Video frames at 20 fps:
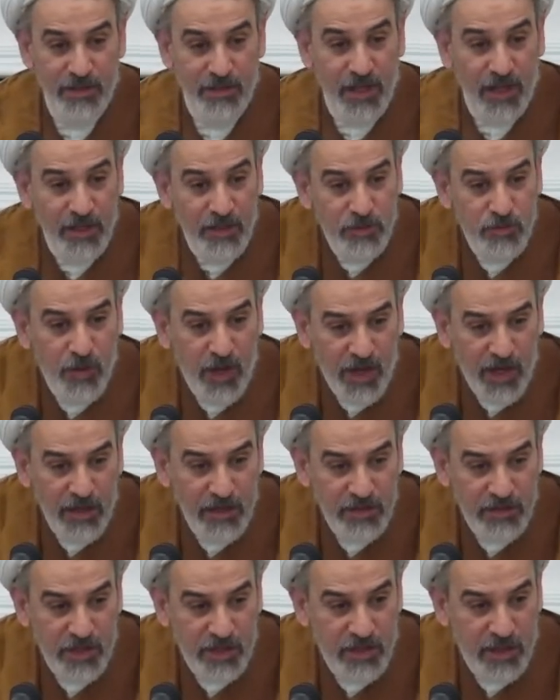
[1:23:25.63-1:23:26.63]
That is why
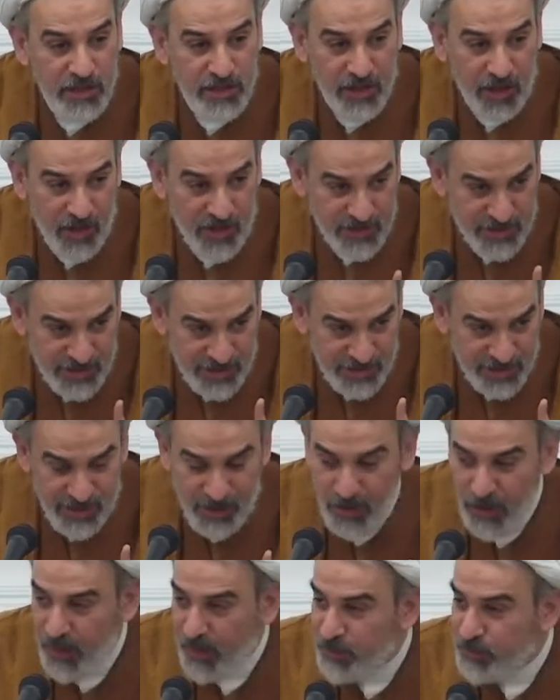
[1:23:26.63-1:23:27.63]
Sayyid Ali Qazi
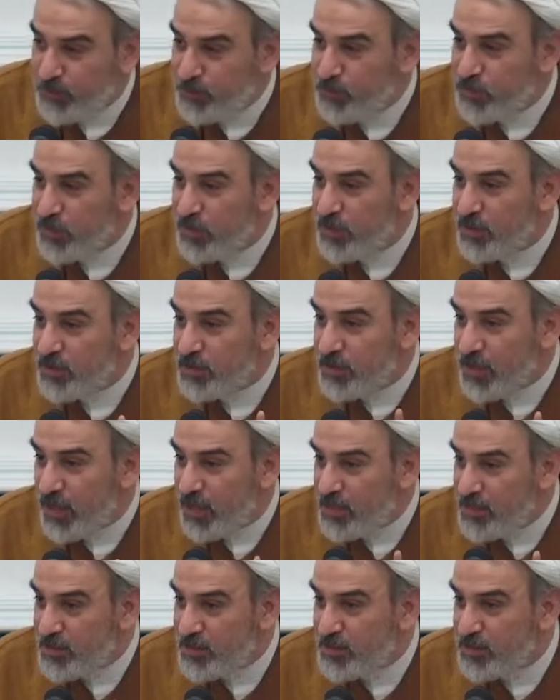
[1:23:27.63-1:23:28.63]

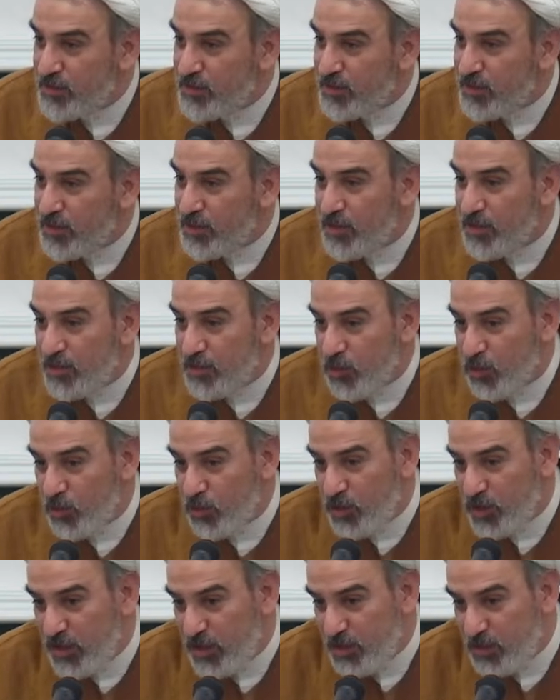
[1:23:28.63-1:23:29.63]
says,
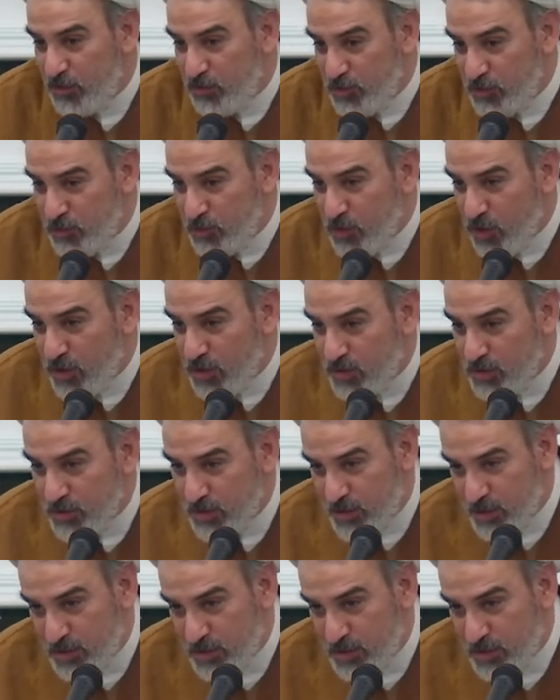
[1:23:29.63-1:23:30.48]
Tawheed if you want,